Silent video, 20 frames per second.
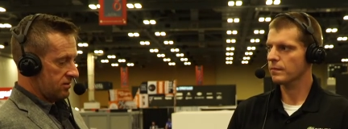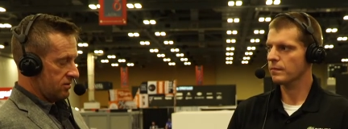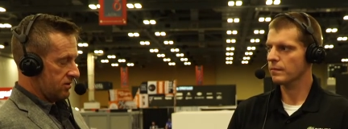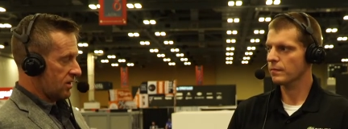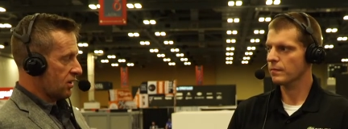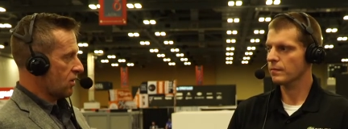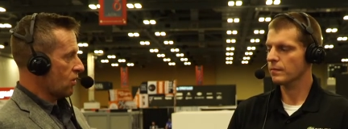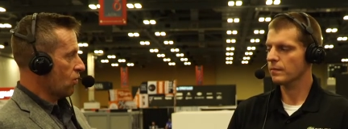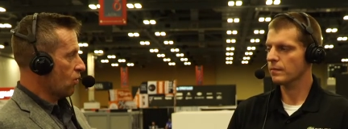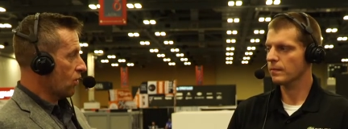
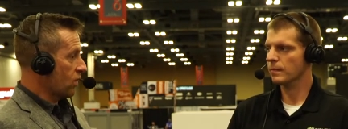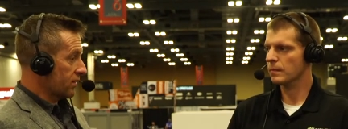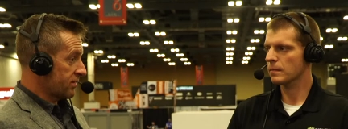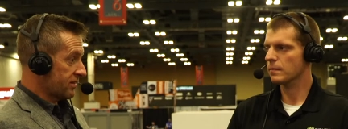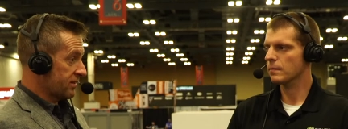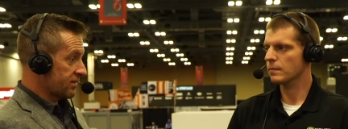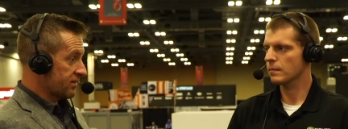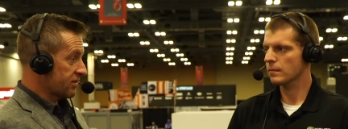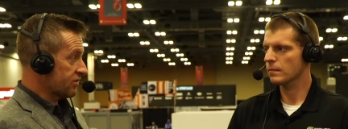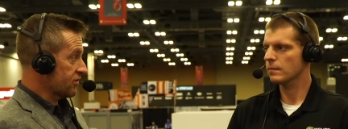Speaker 1: you know, what
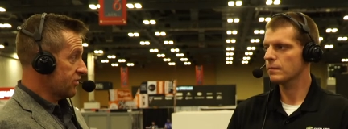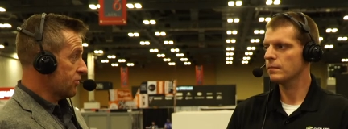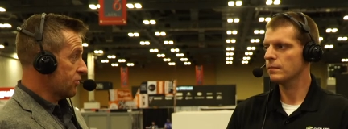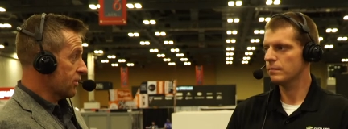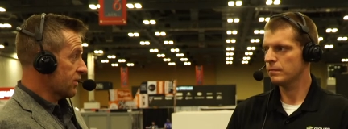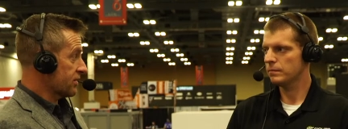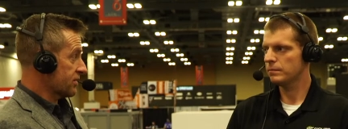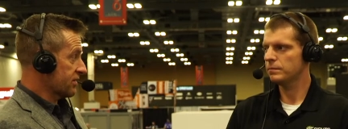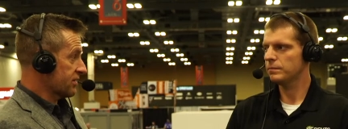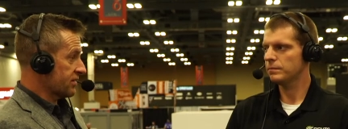this is
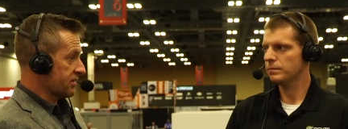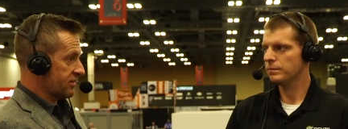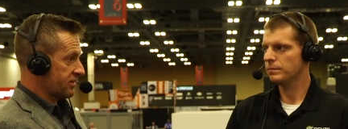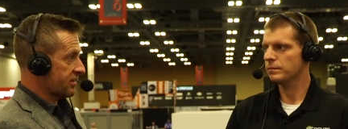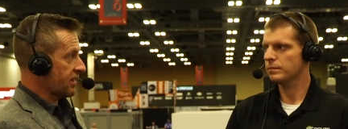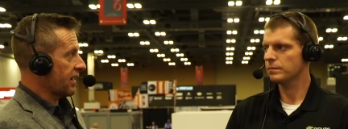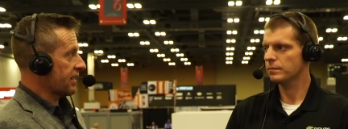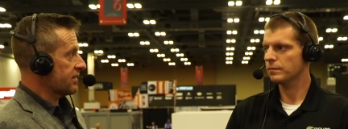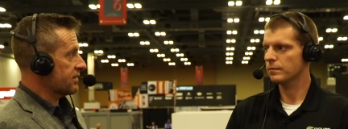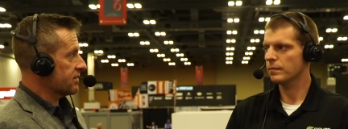doing to this
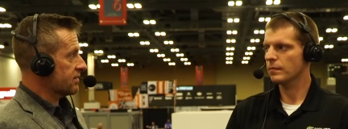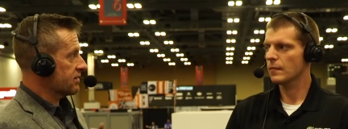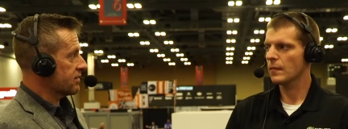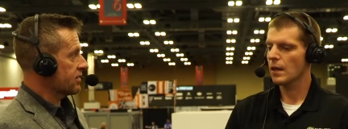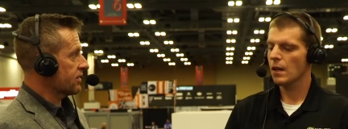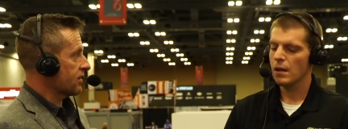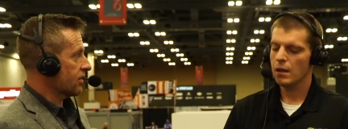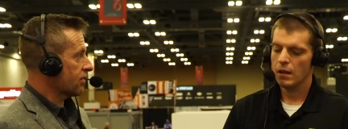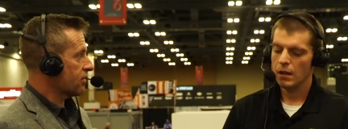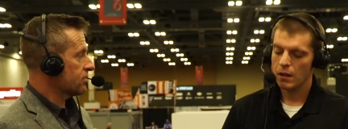sight.
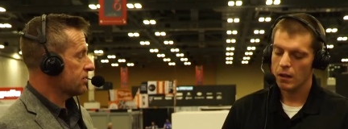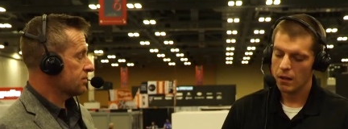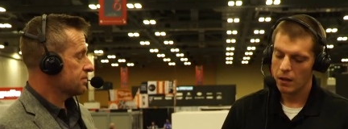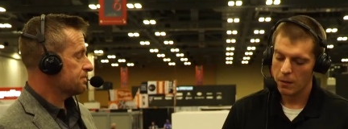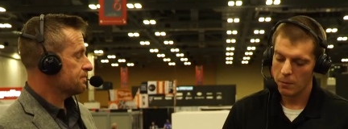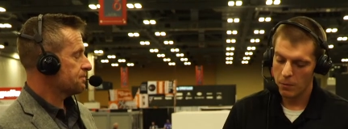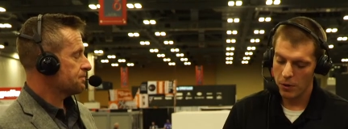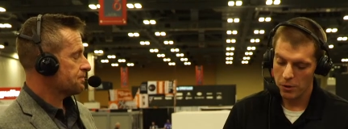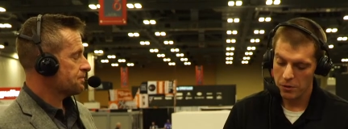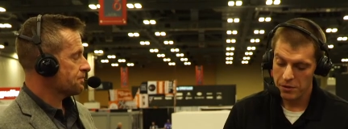You know,
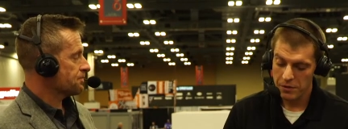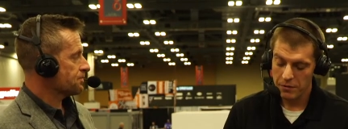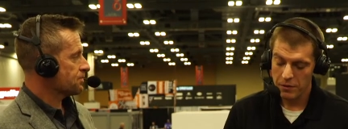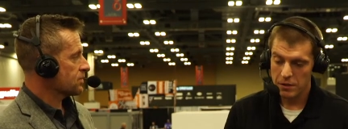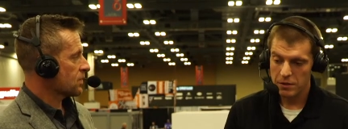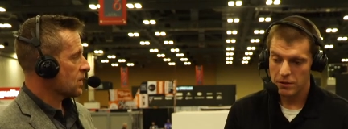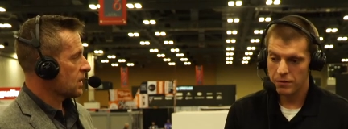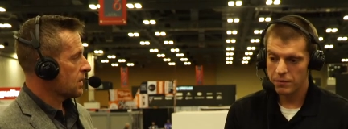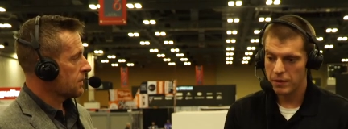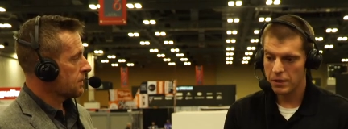
Speaker 2: and most of
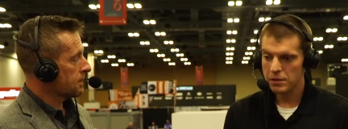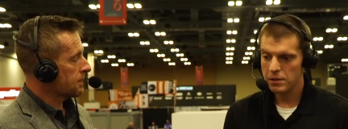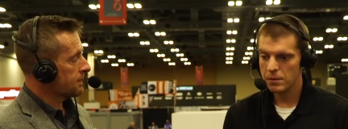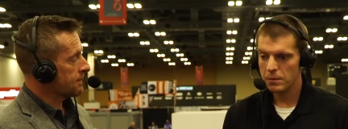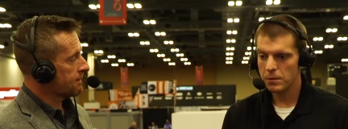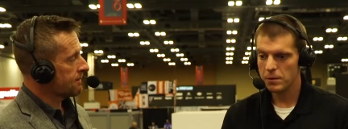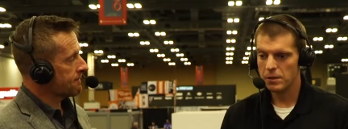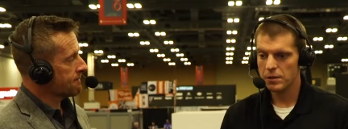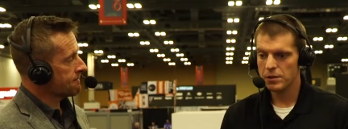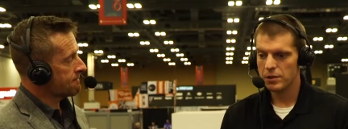it's
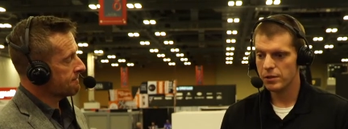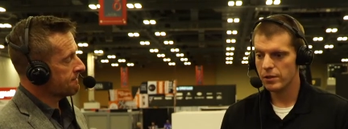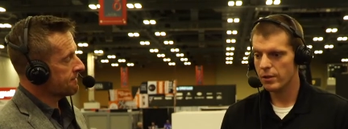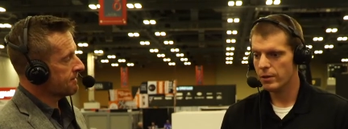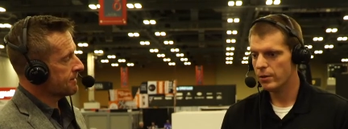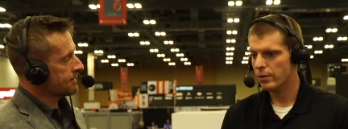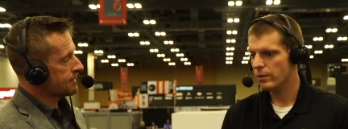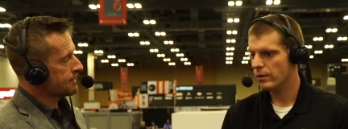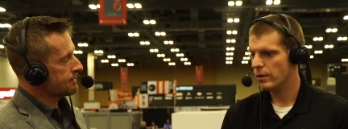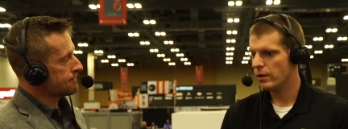fixable.
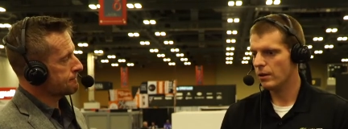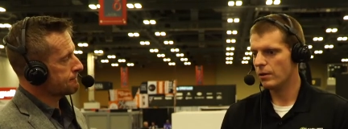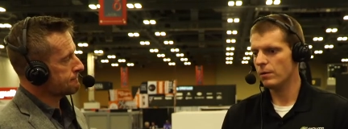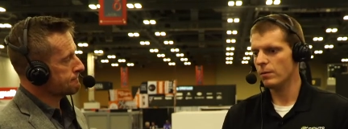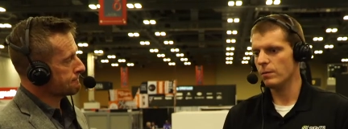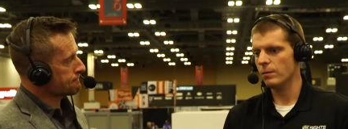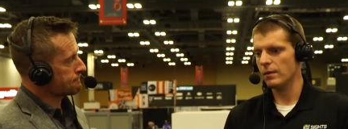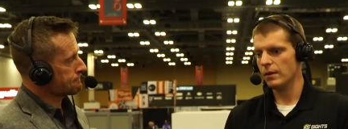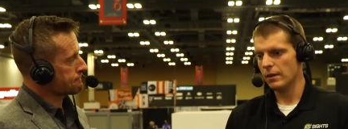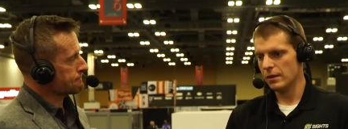So, you know,
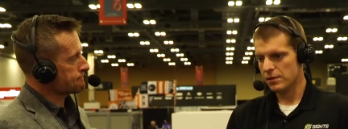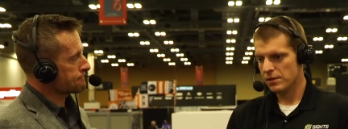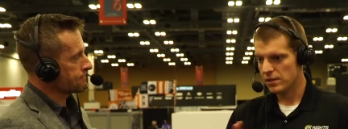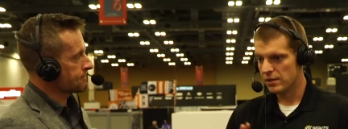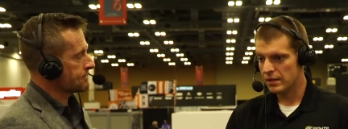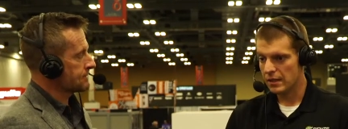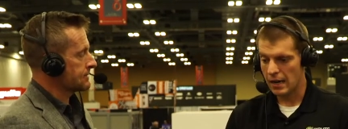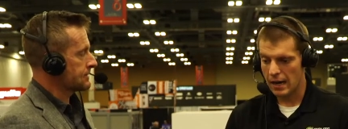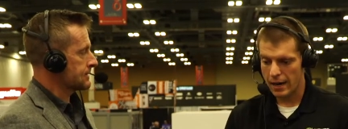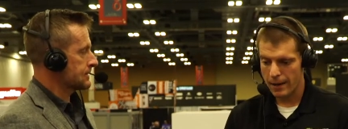
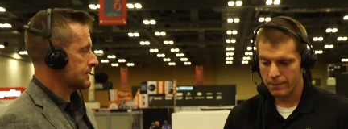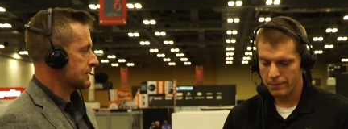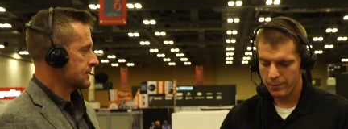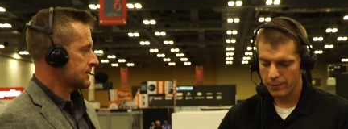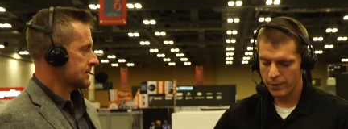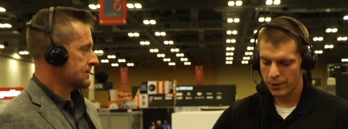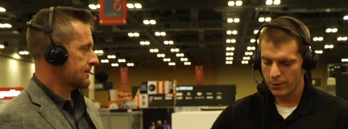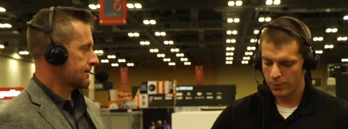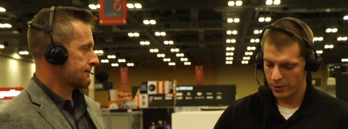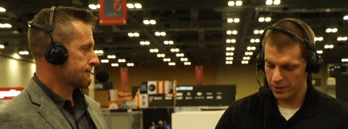stop,
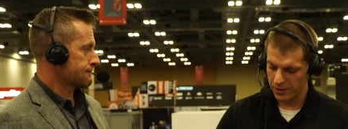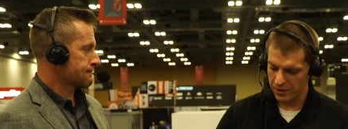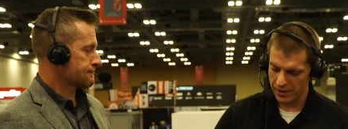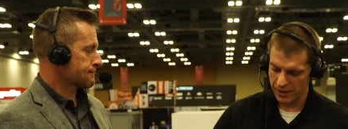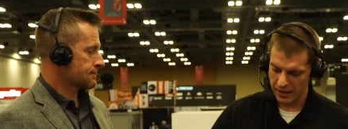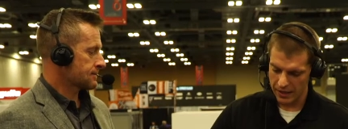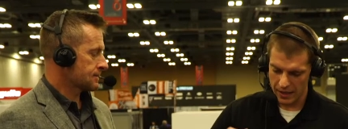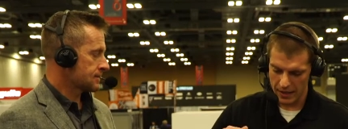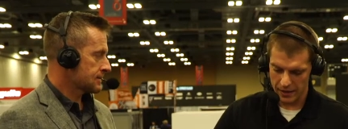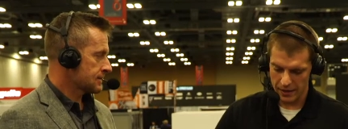you know, when you
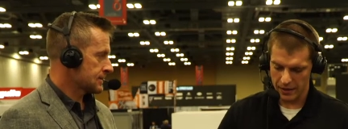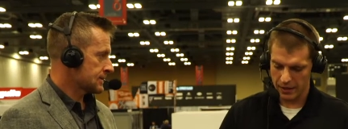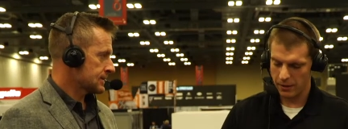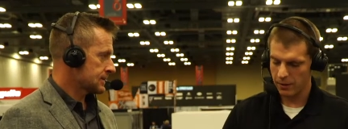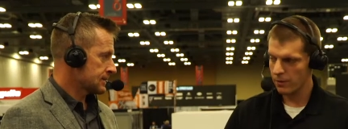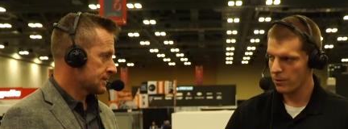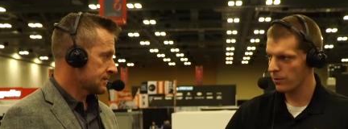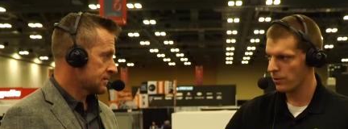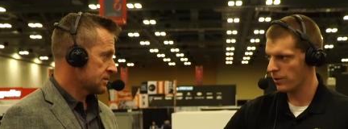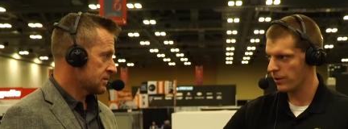see that thing
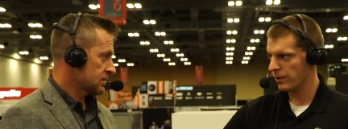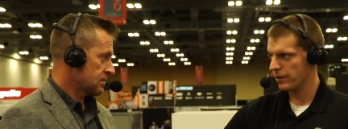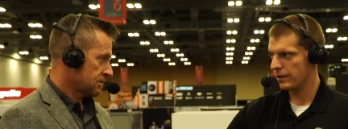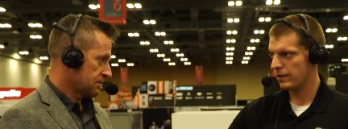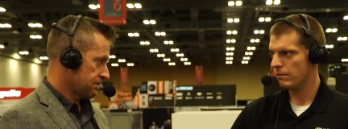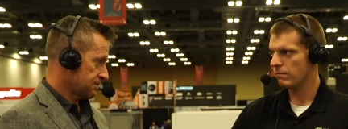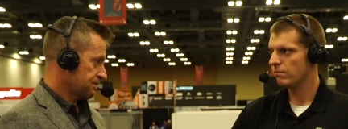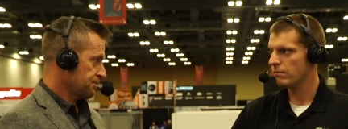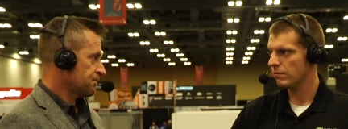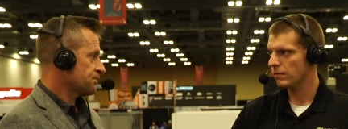go
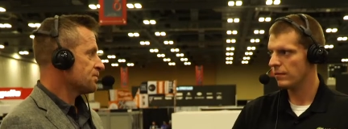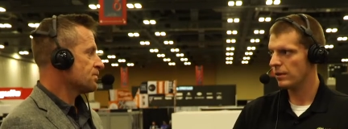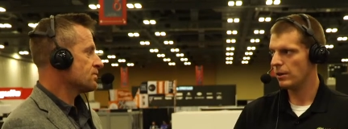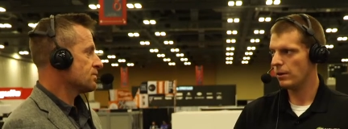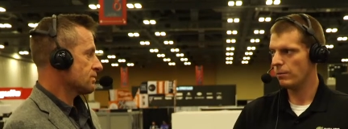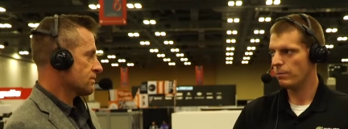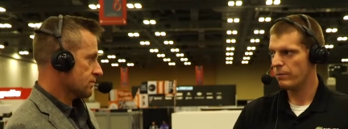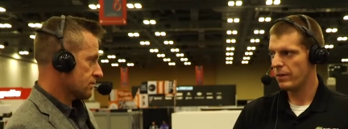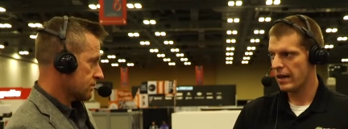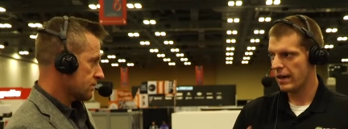crooked, you
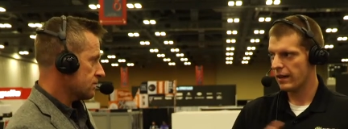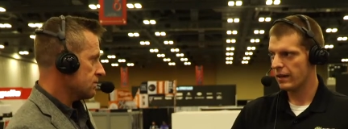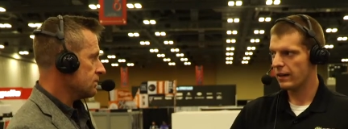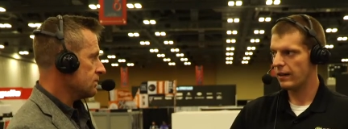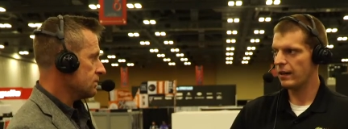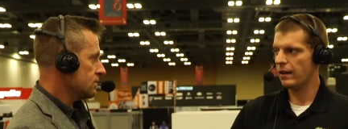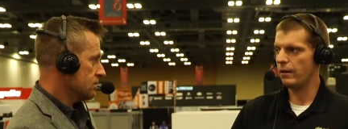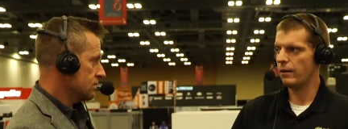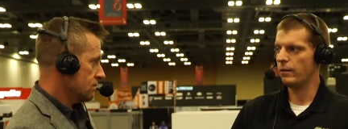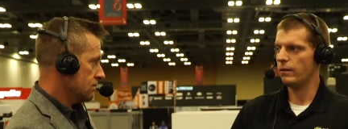know, back
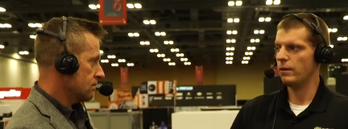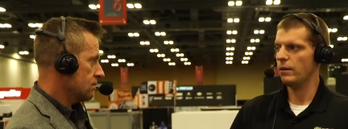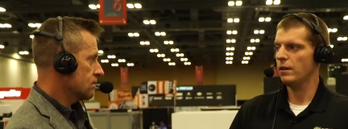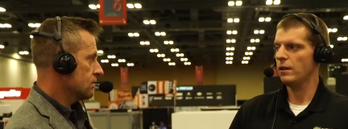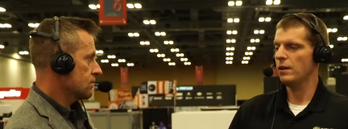it out,